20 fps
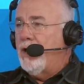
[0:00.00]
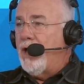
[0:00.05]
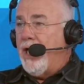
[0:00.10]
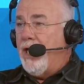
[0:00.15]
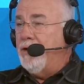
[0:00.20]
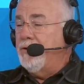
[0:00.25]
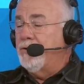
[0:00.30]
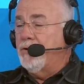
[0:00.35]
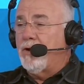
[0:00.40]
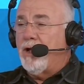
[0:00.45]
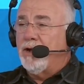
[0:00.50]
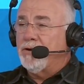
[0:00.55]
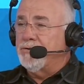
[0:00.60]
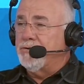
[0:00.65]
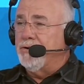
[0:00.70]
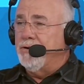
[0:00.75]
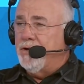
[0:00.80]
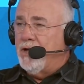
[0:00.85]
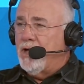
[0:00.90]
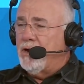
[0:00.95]
and you're
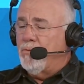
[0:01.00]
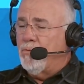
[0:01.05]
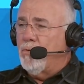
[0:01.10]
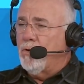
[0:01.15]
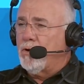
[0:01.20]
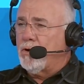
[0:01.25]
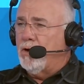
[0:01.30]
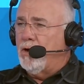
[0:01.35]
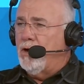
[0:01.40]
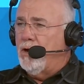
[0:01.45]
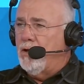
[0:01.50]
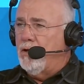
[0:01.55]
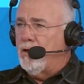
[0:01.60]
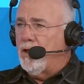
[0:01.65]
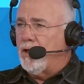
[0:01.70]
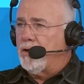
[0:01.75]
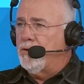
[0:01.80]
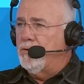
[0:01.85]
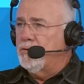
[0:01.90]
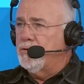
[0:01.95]
actually not a workaholic.